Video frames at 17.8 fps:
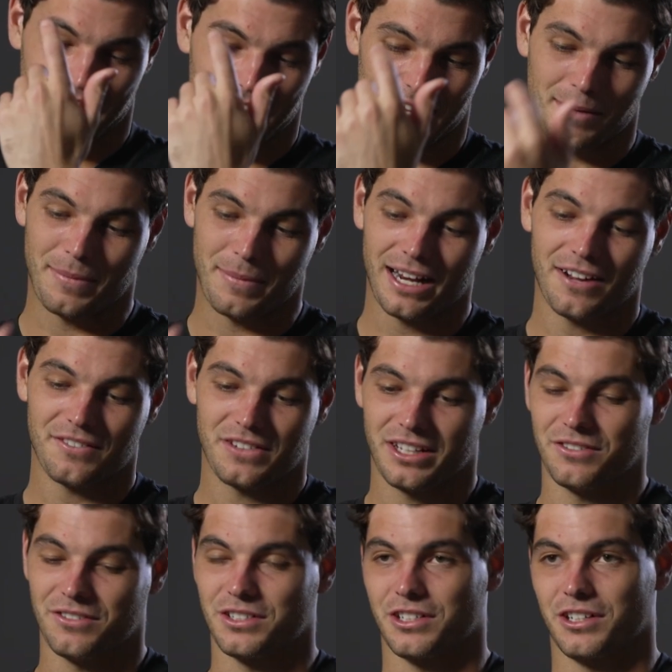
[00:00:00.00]
I might have
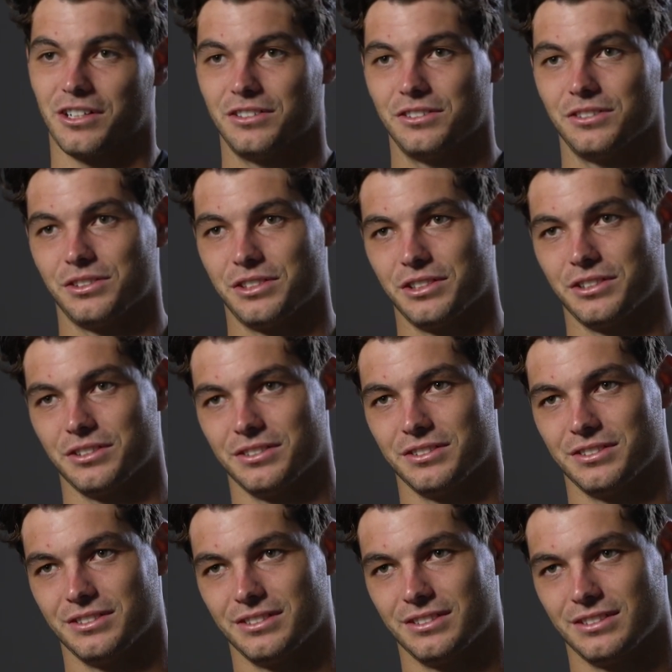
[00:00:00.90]
to give it to Carlos though.
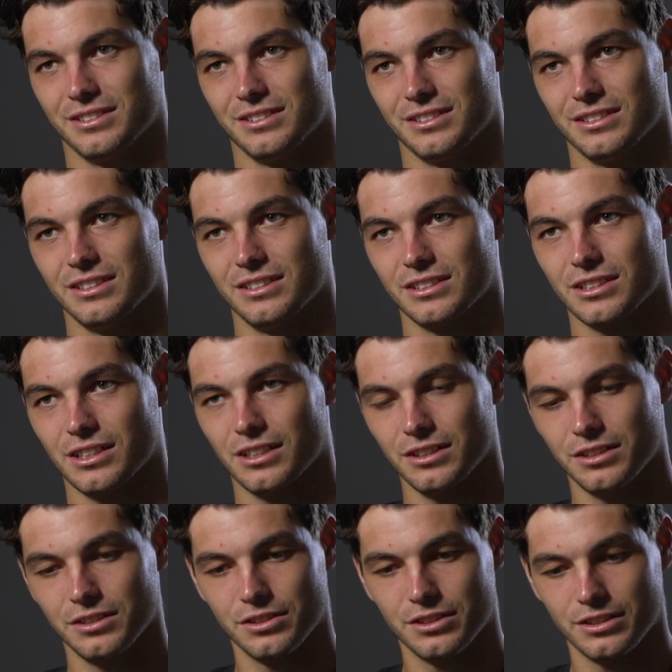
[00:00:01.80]
Yeah,
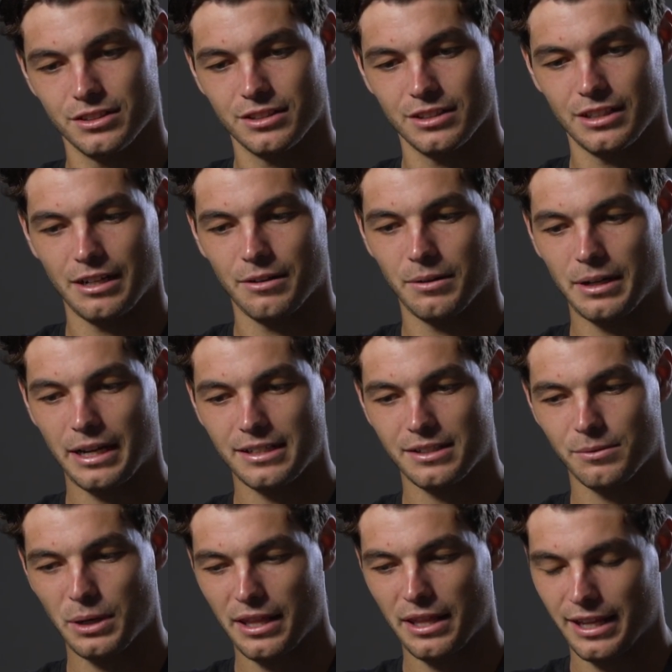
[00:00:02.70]
Carlos.
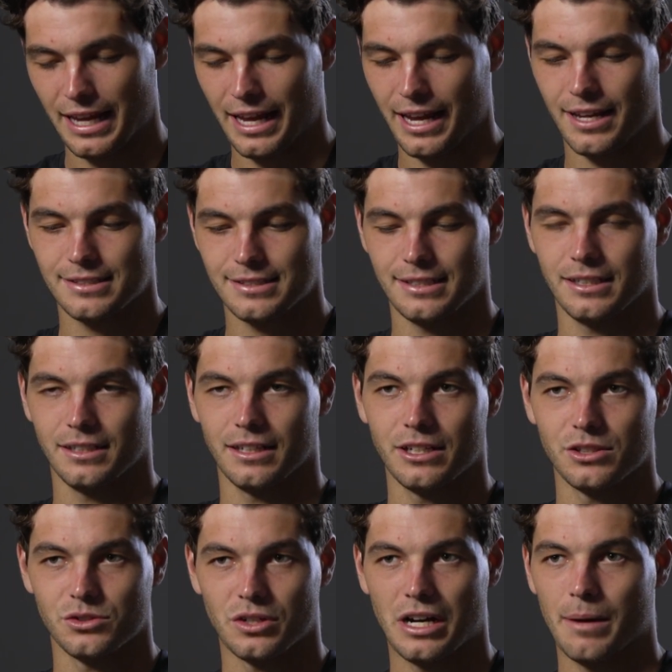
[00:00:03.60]
When I think hands, I think
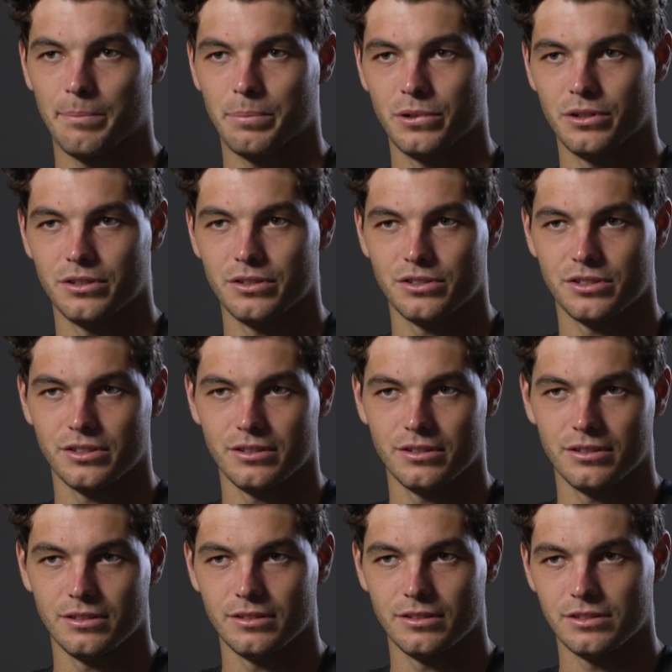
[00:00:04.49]
like droppers and
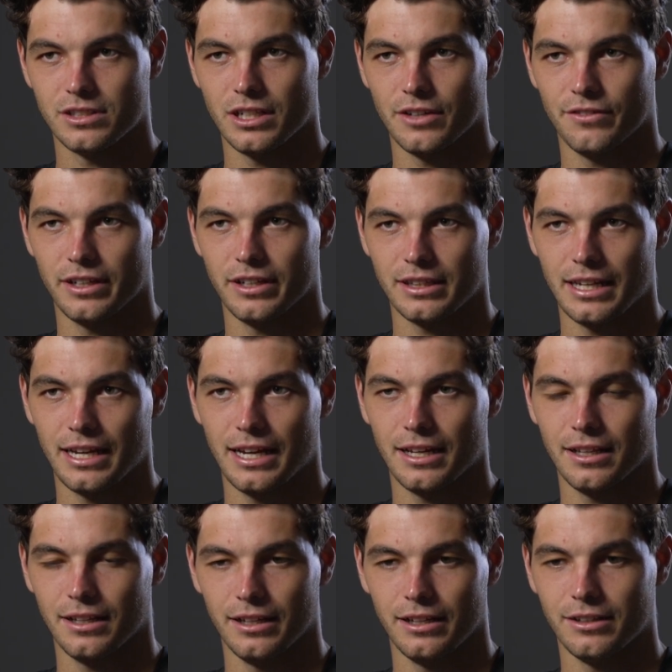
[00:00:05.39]
stuff like
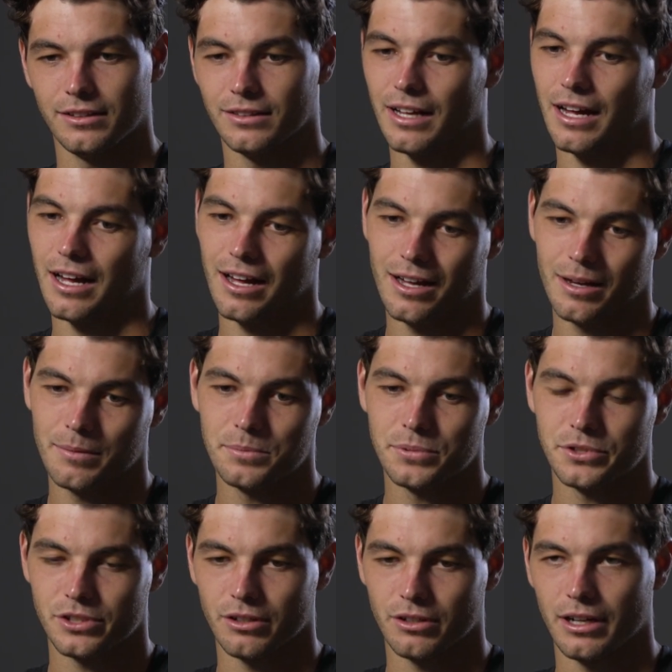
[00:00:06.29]
that, like
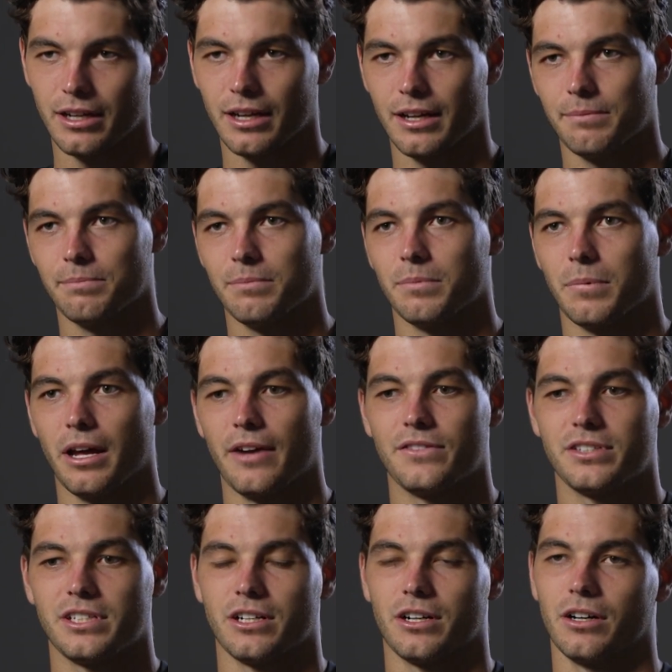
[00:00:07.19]
lobs. So I probably
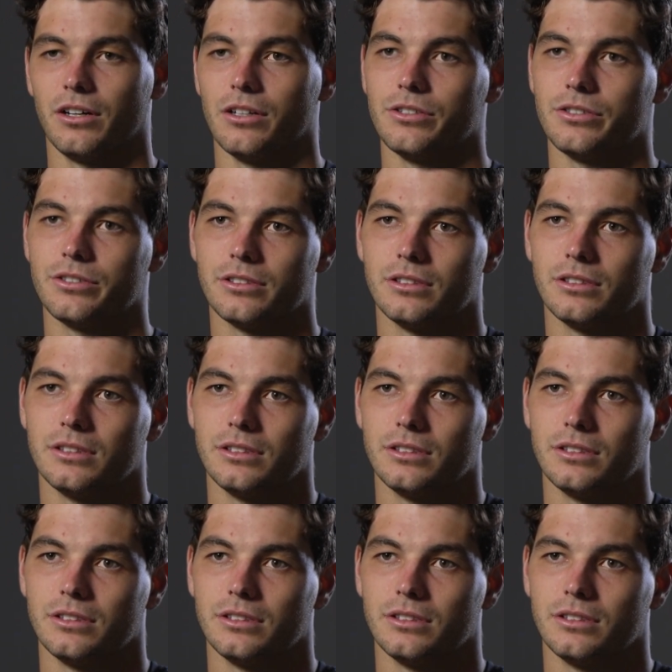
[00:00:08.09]
have to say Carlos.